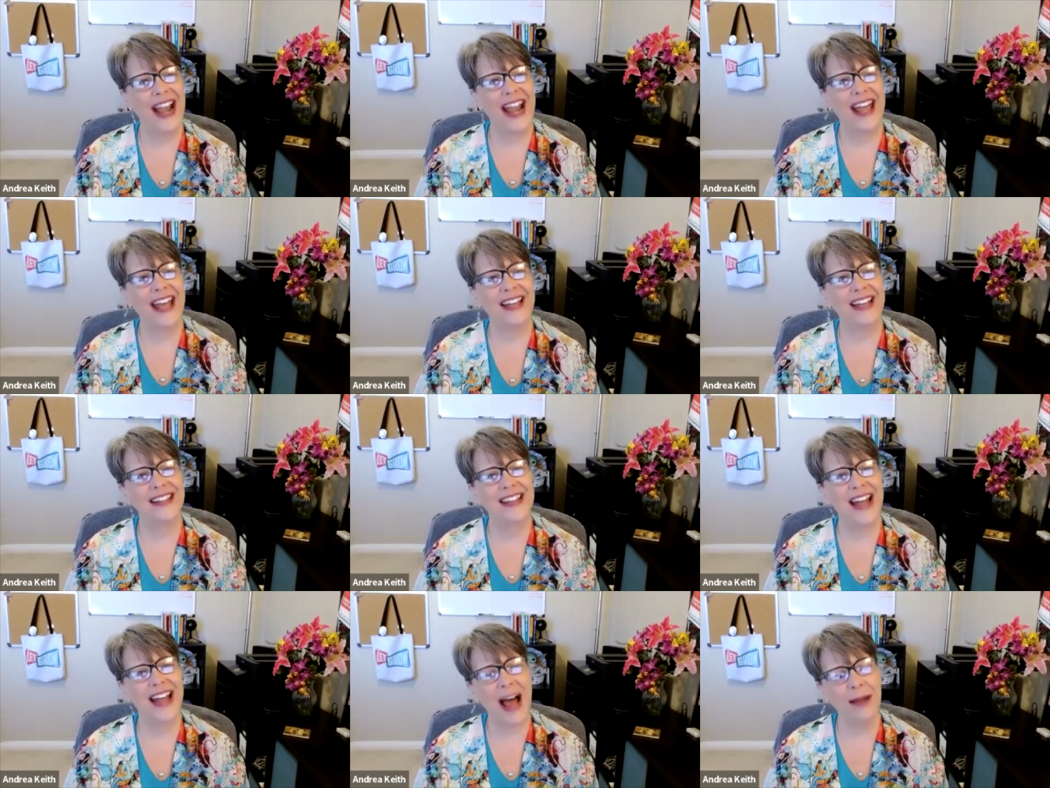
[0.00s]

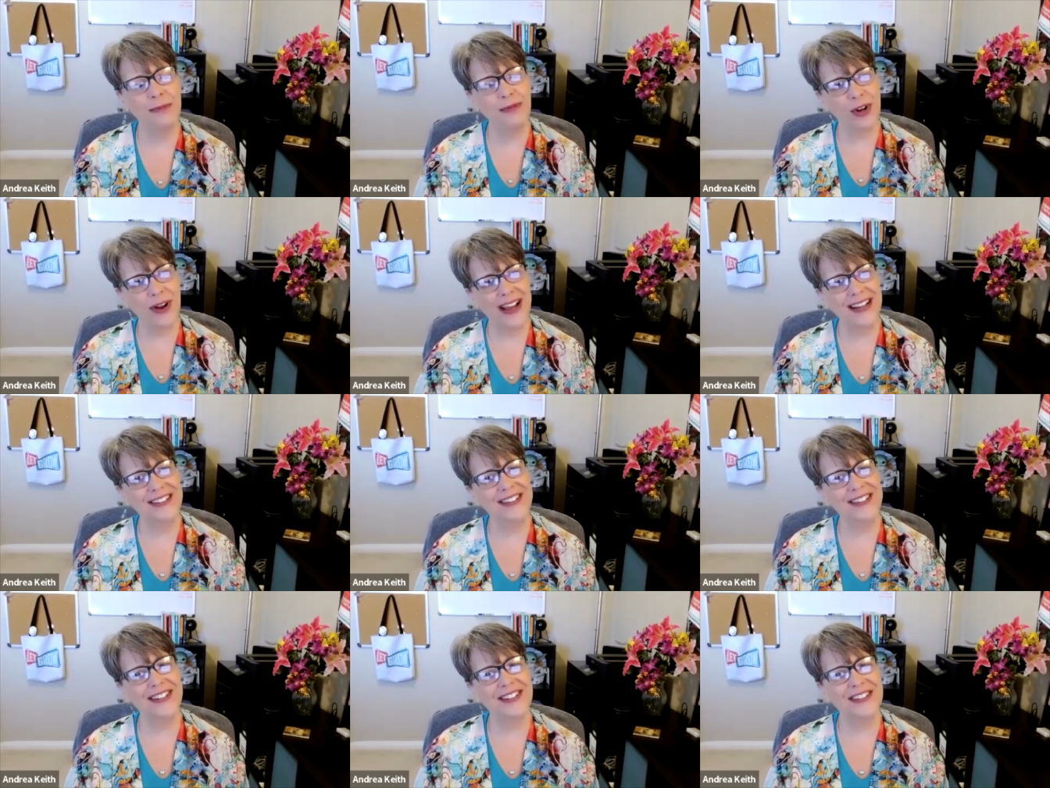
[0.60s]
and I'm trying
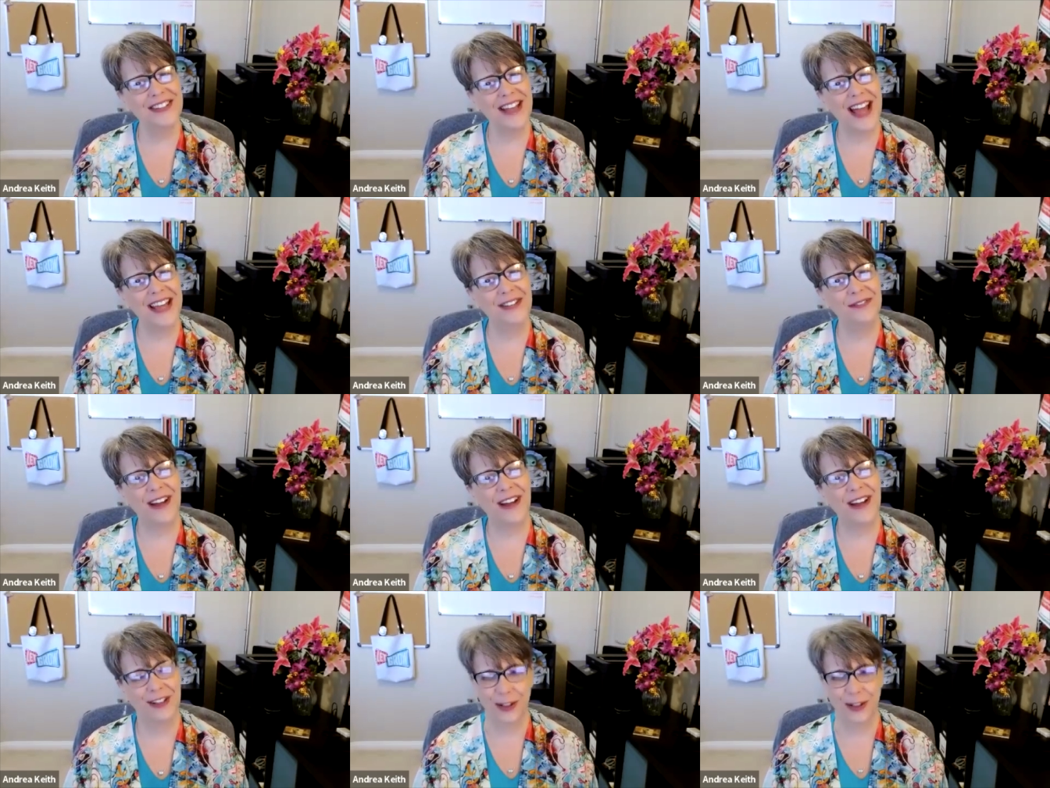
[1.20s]
to decide if
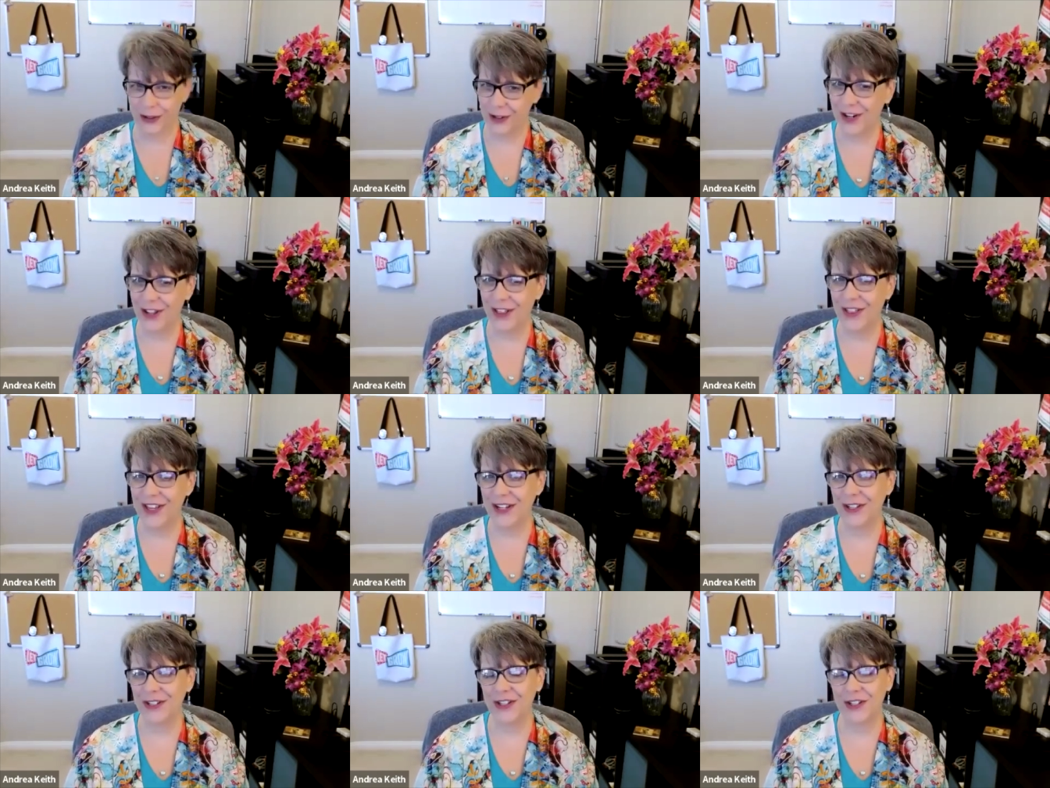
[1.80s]
I learned
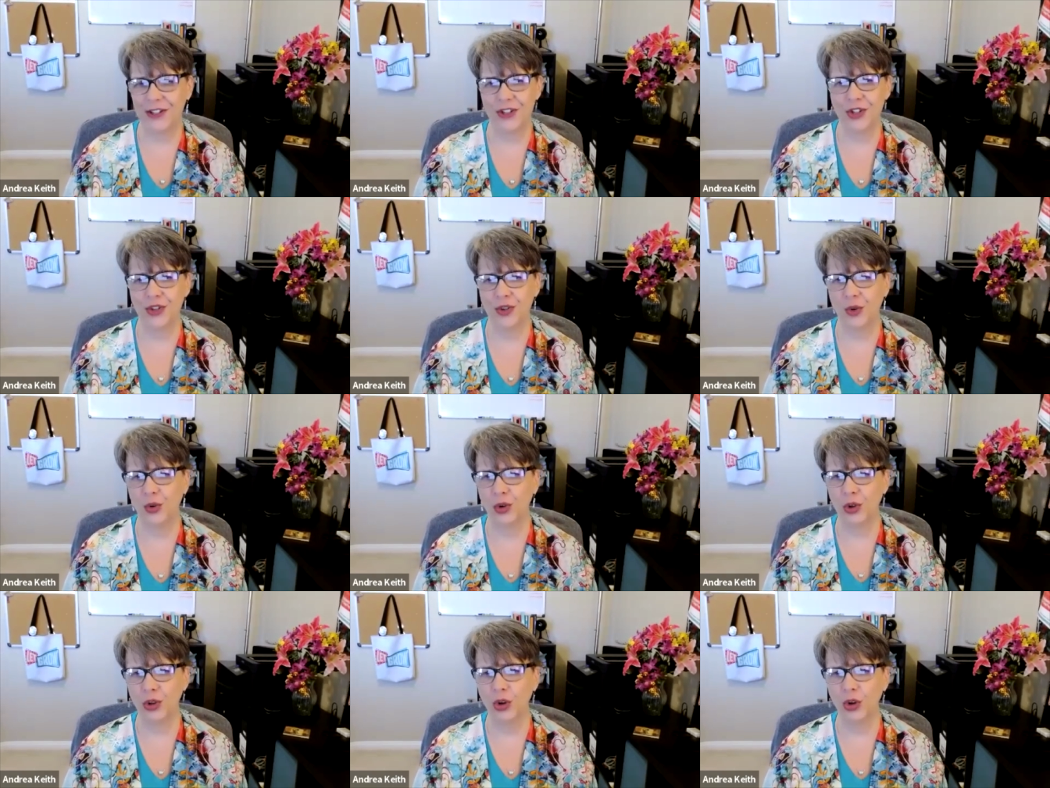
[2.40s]
things in
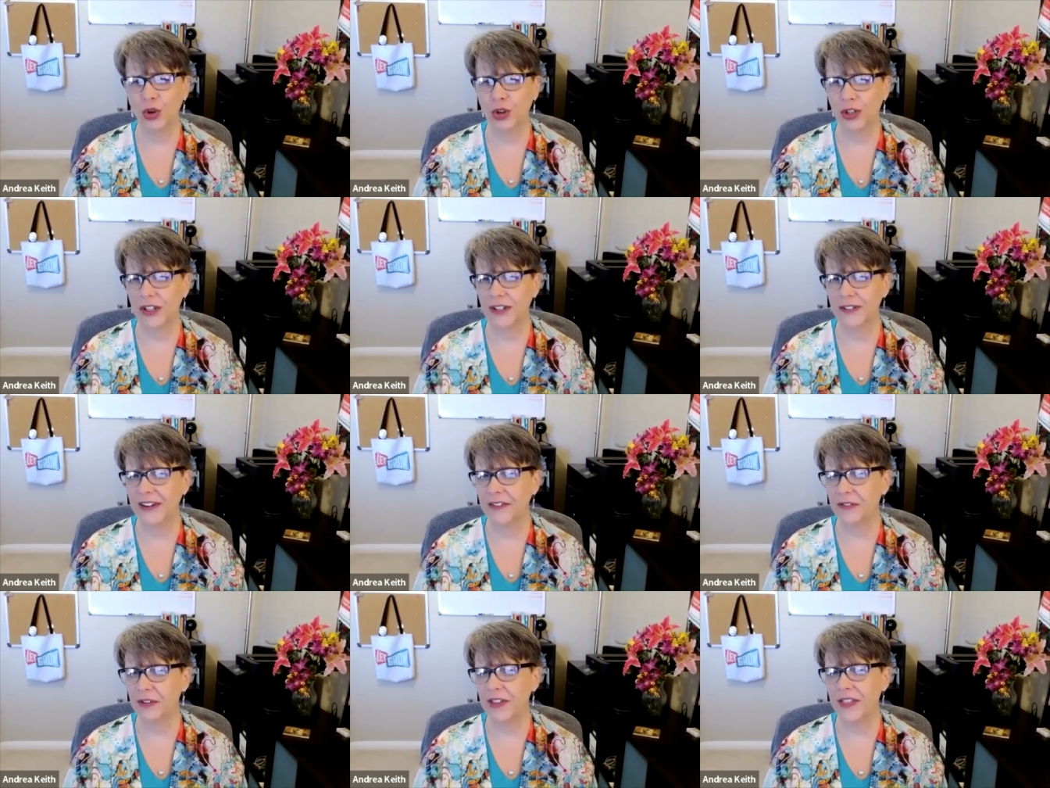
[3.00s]
school or if
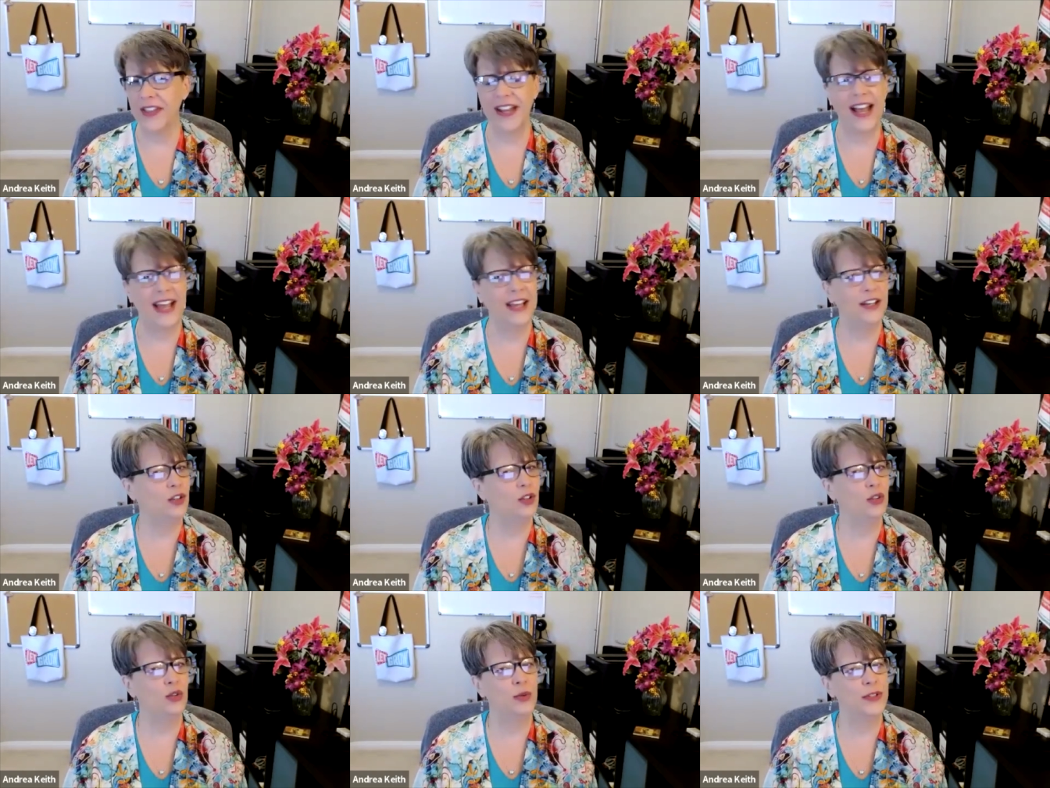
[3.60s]
everything I
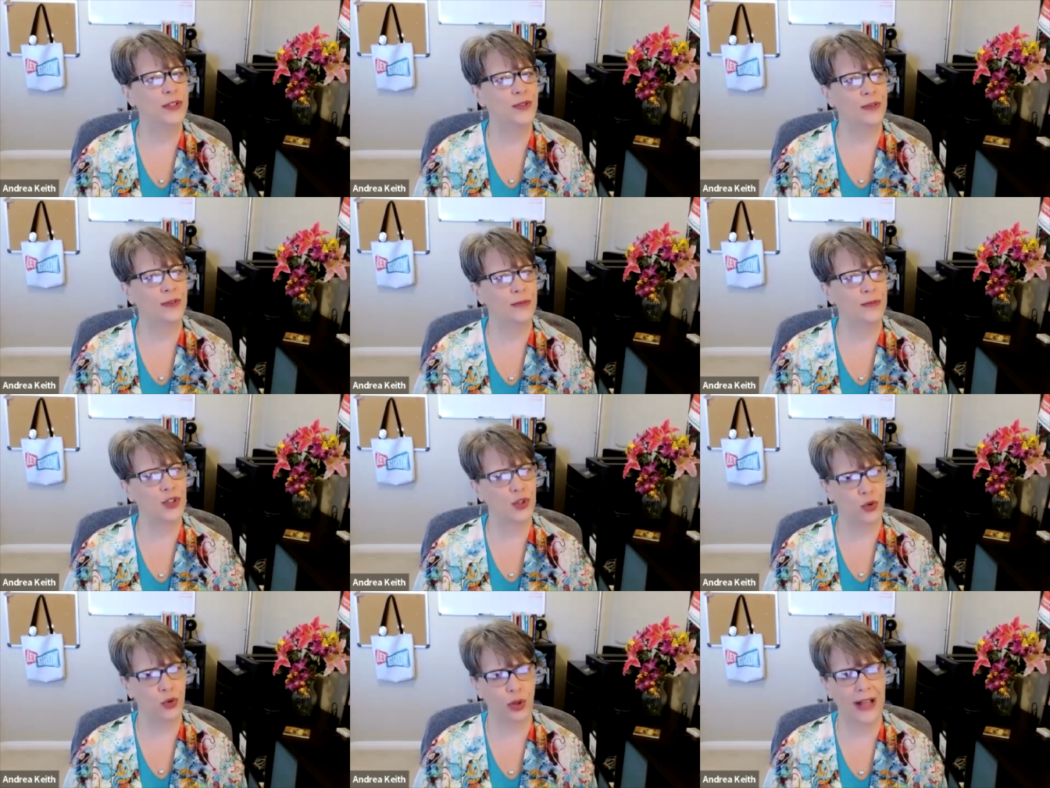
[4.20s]
knew was from
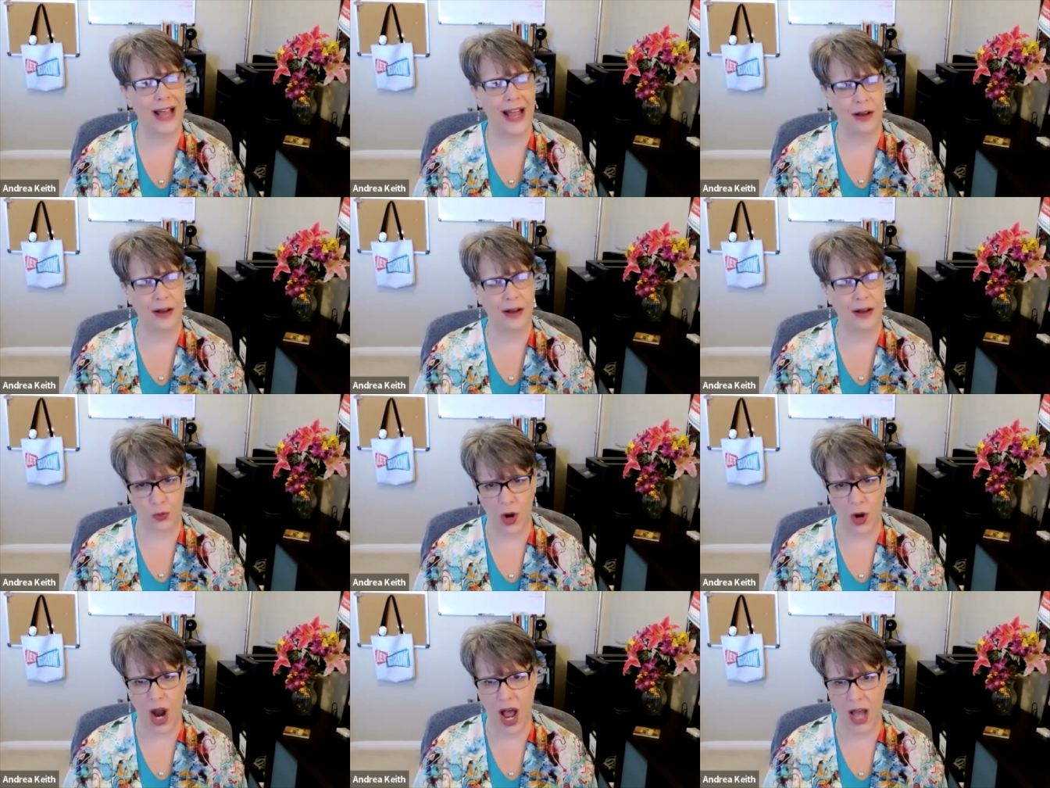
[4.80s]

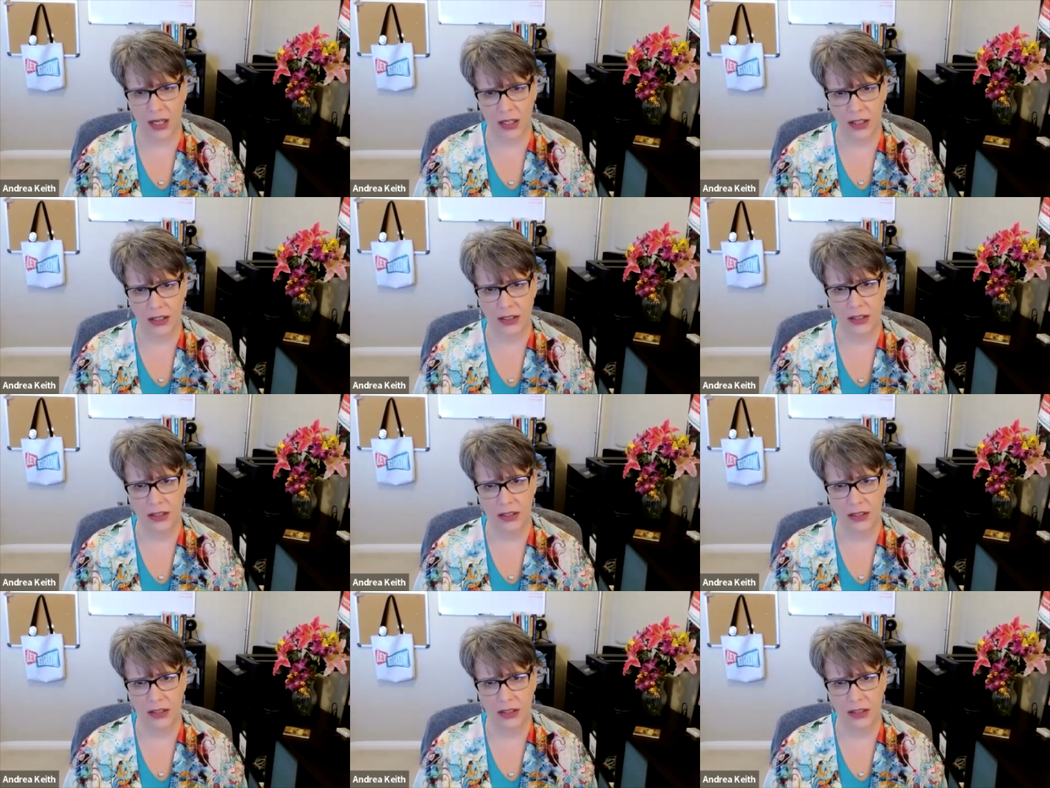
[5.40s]
Schoolhouse Rock.